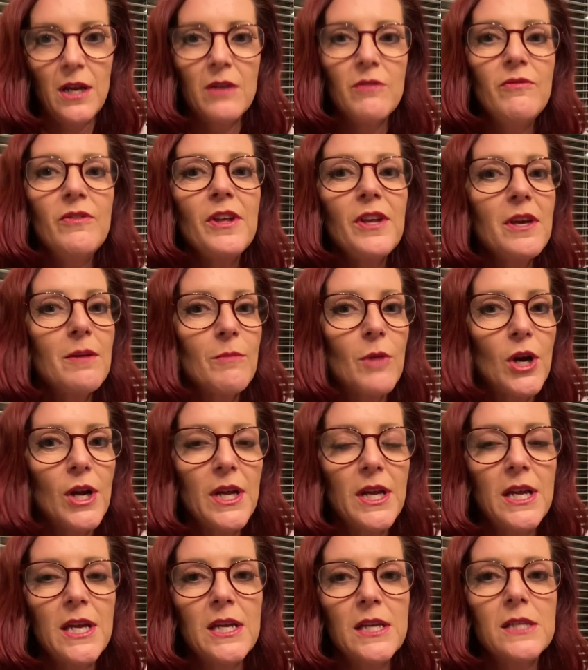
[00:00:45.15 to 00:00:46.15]
Affiliate
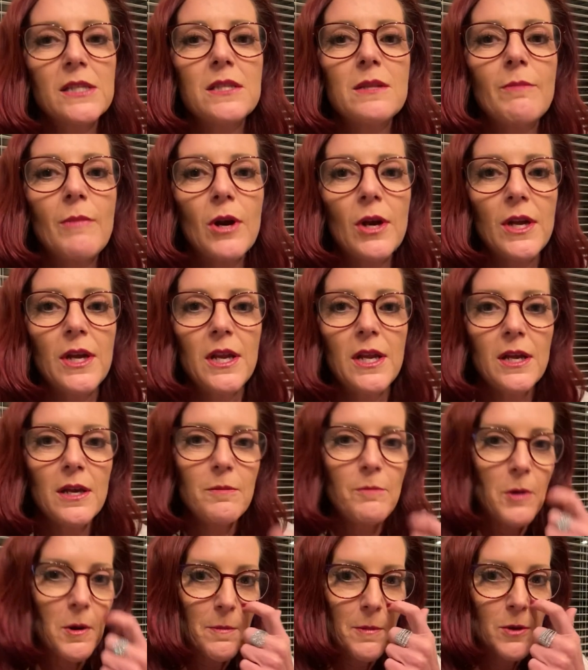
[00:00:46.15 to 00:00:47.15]
marketing is the marketing
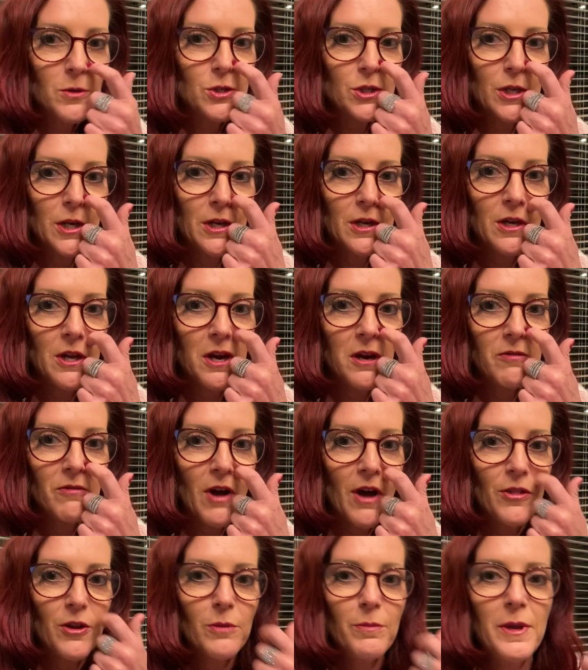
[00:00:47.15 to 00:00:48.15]
and promotion of
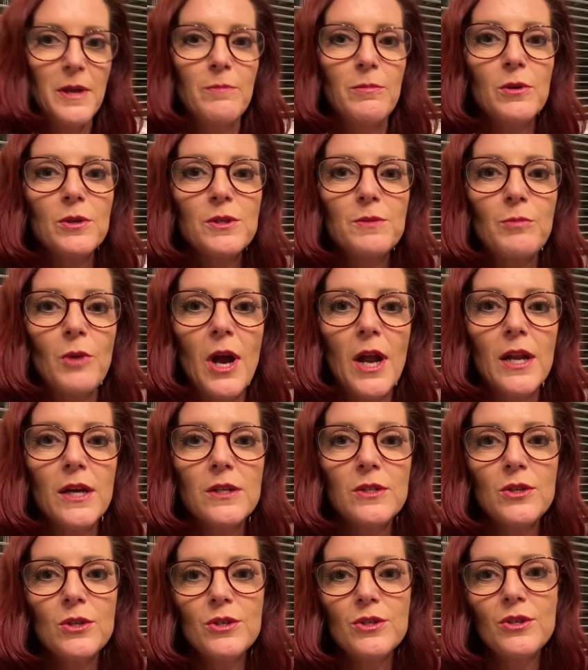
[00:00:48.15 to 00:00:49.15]
other people's
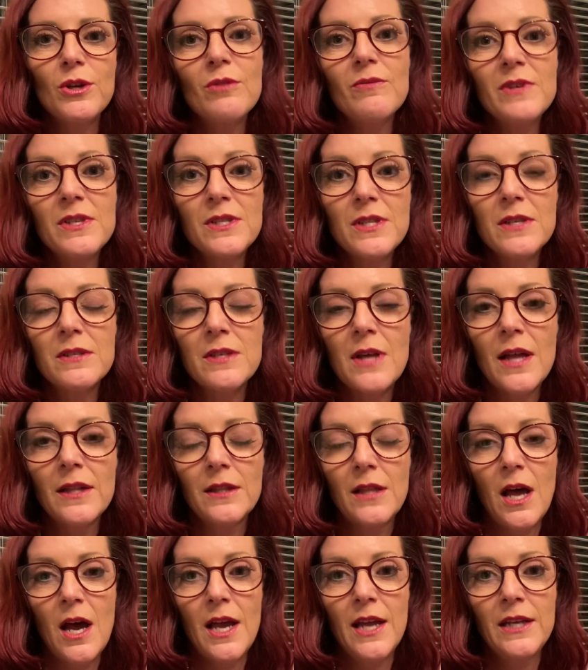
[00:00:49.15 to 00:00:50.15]
products or services
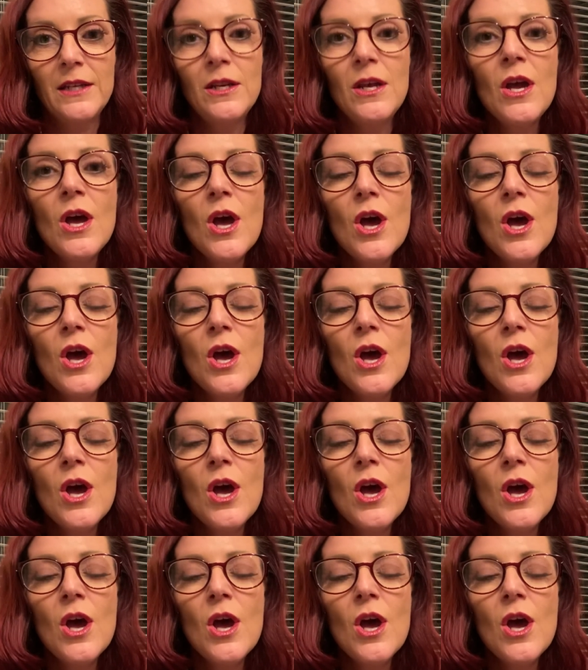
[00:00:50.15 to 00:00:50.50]
online